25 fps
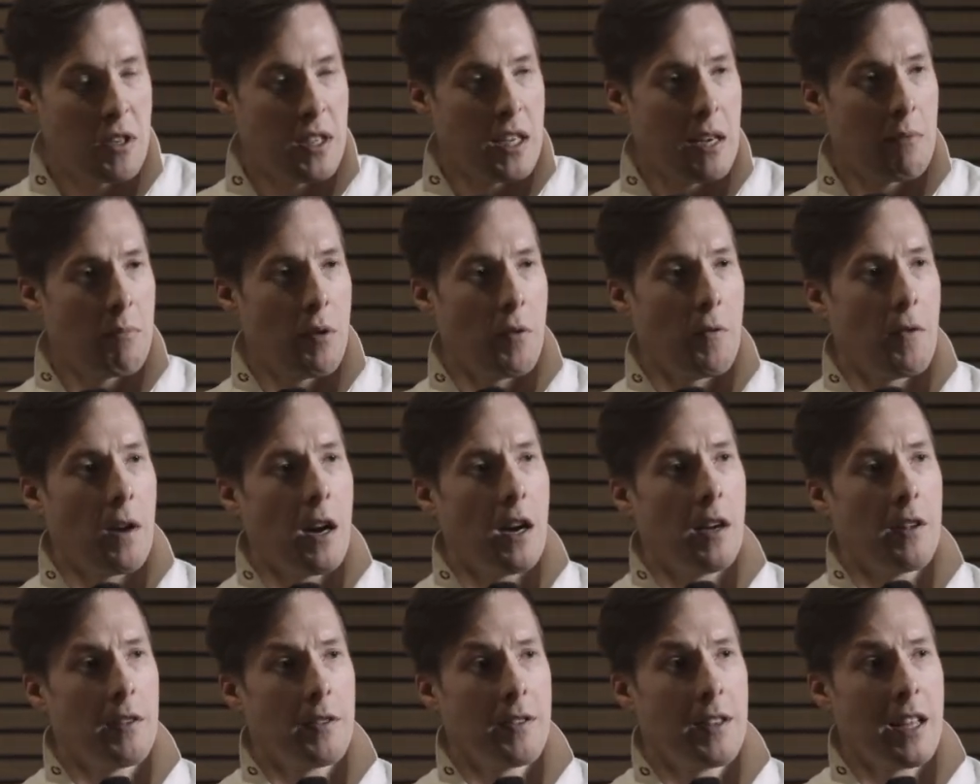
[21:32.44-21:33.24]
of
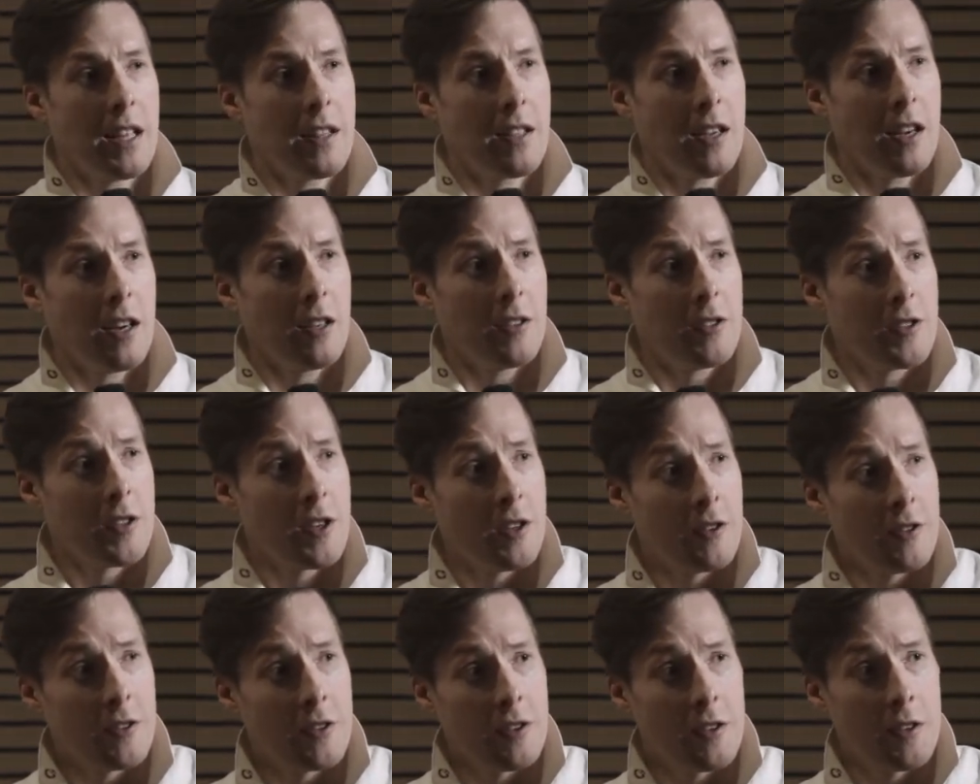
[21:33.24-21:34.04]
that
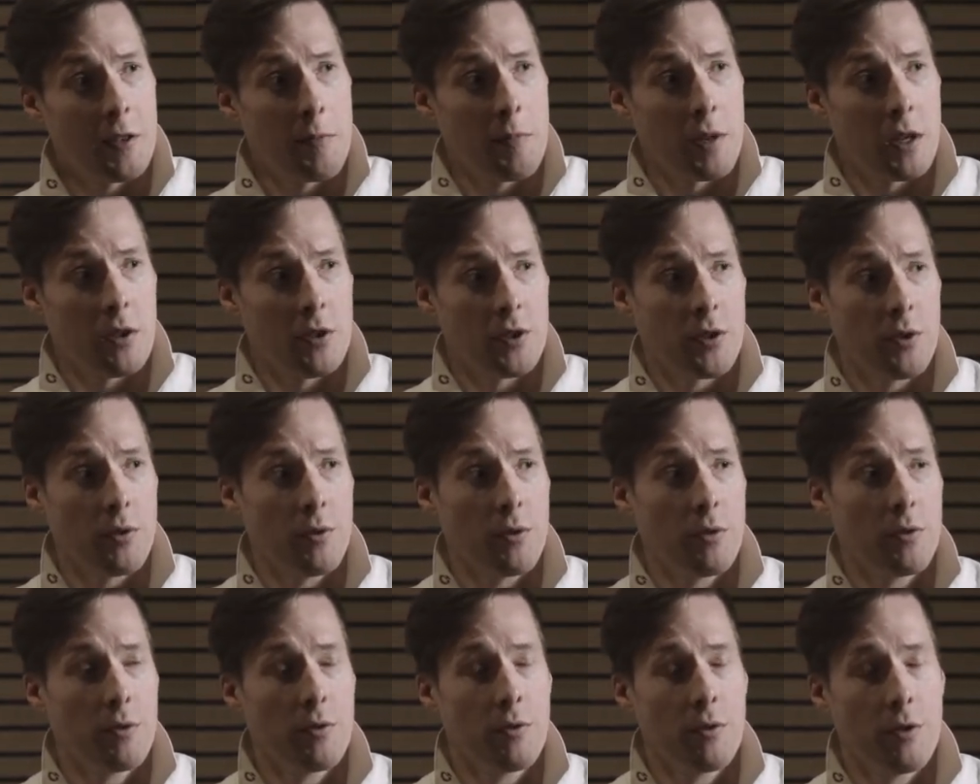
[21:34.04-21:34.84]
uncertainty, because
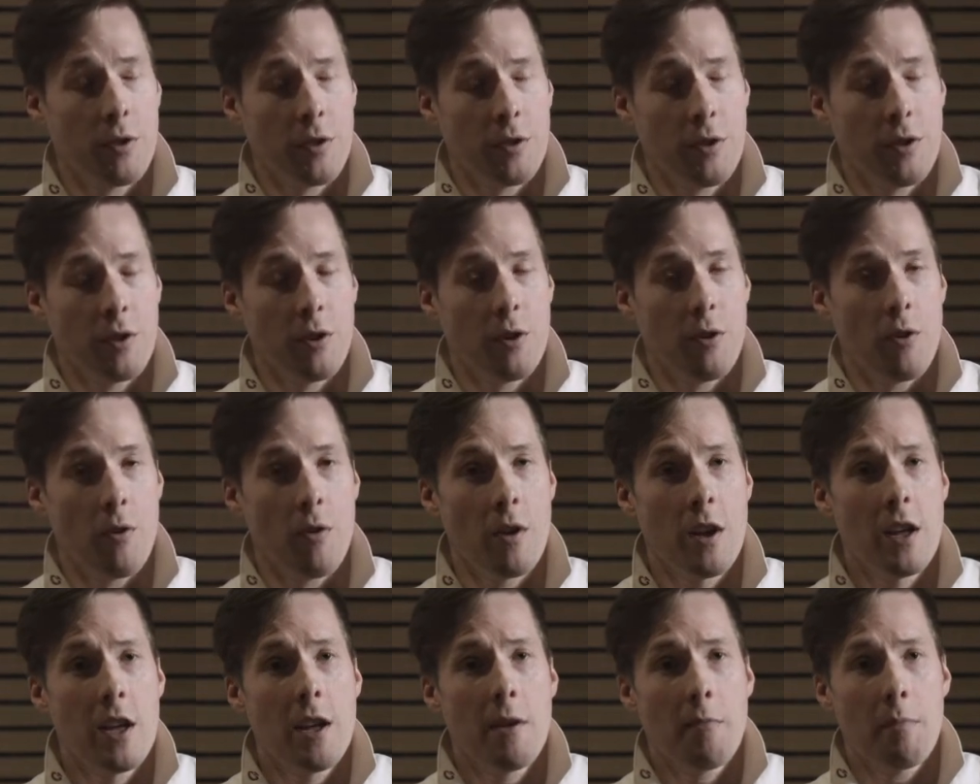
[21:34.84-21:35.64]
you don't
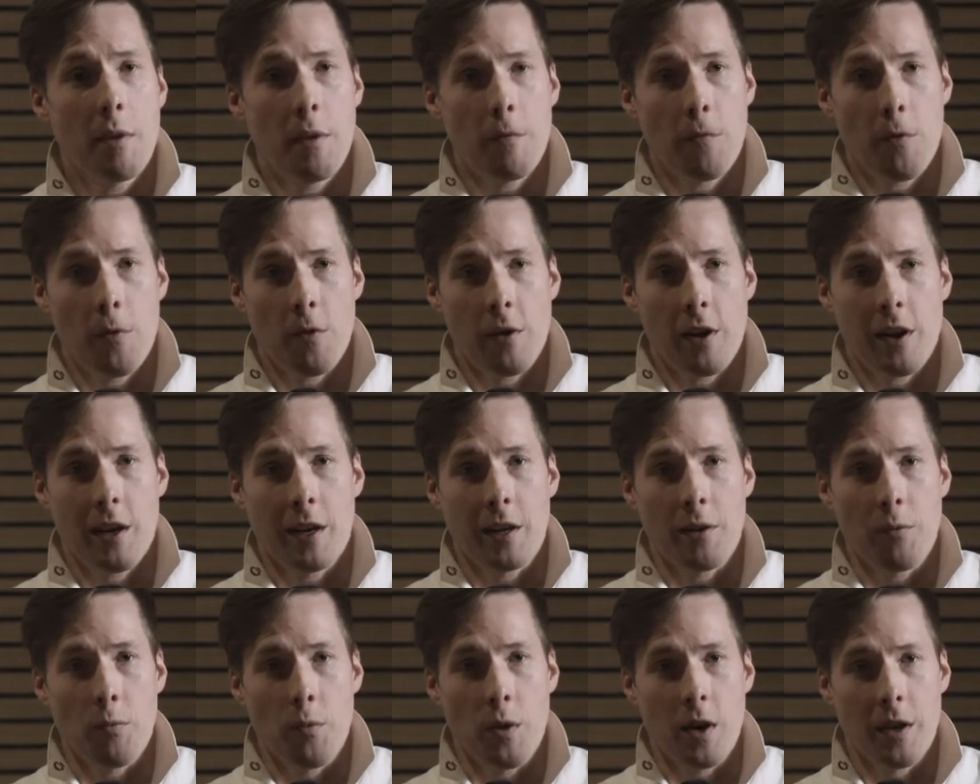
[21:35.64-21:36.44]
know
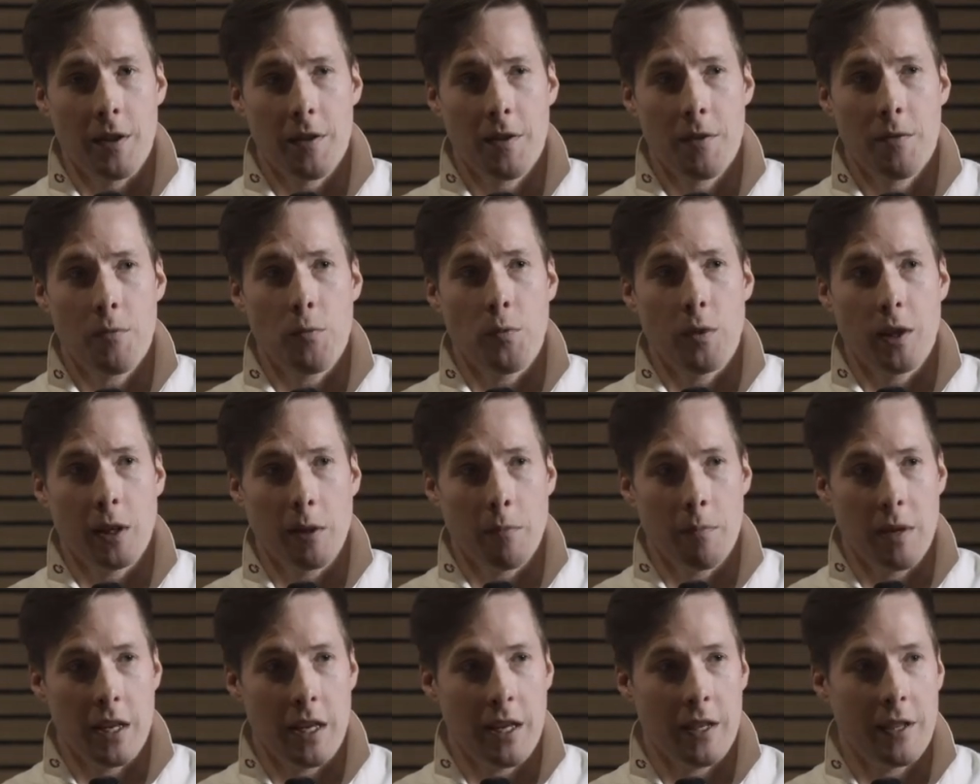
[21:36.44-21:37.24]
beforehand what
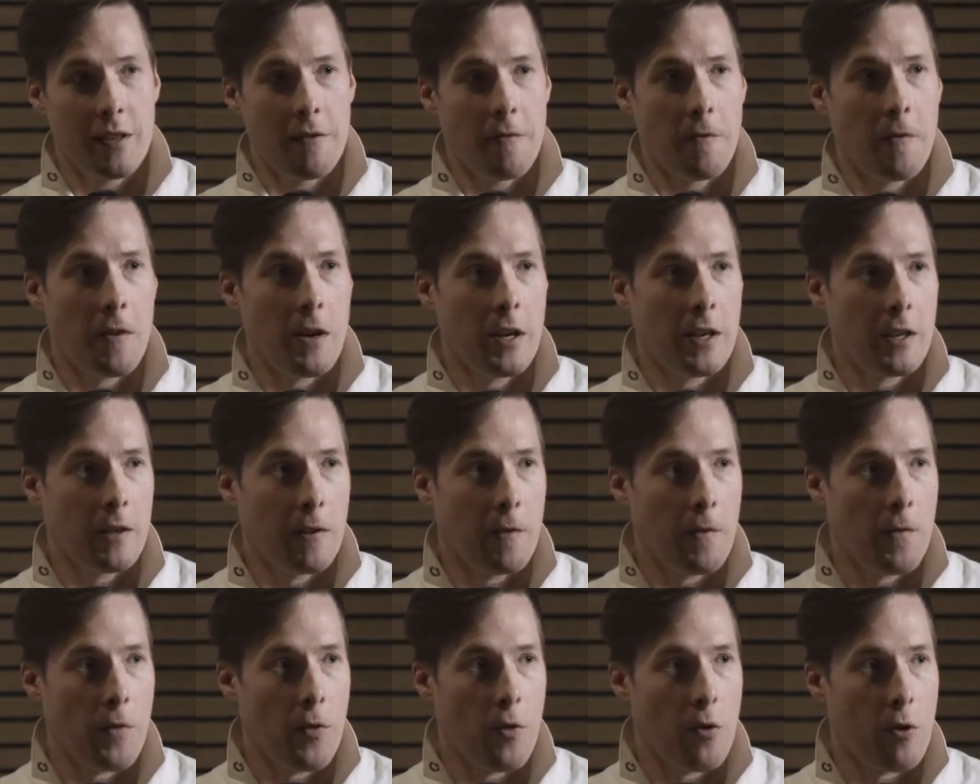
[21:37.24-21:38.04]
will be the
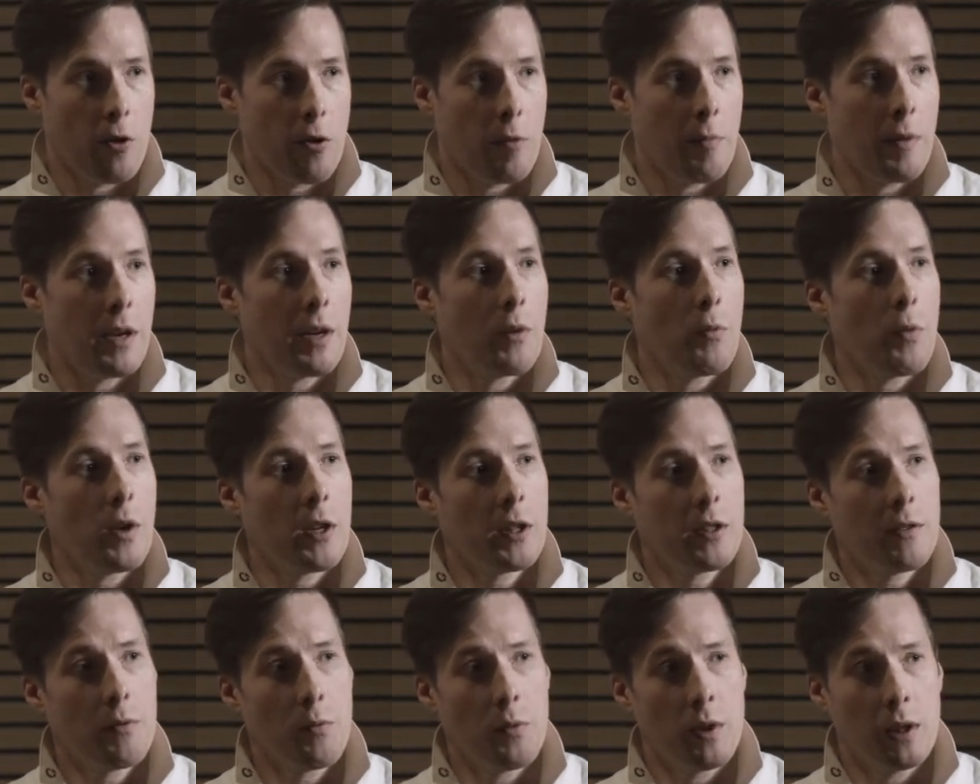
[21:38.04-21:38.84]
final form and
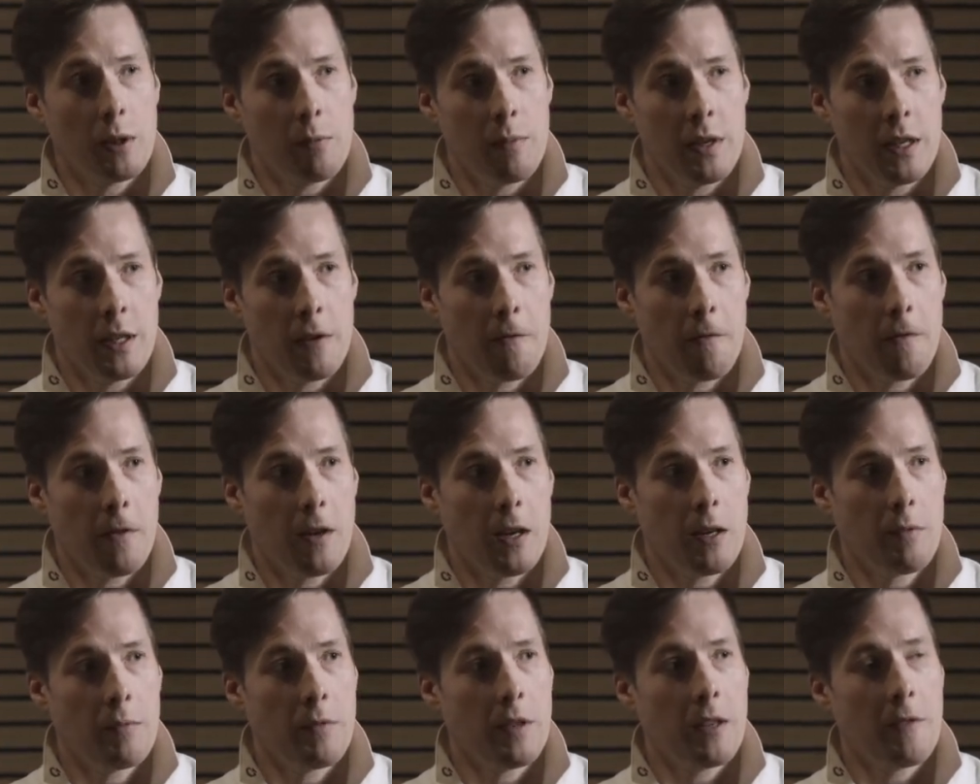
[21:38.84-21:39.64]
what will be the
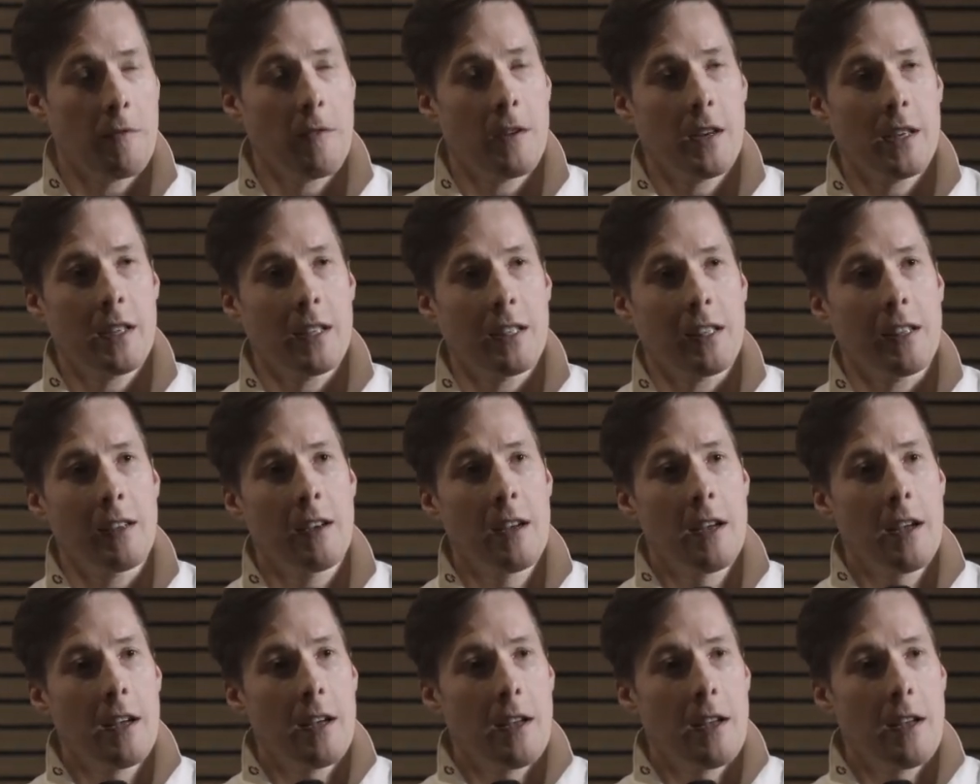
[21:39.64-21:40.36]
final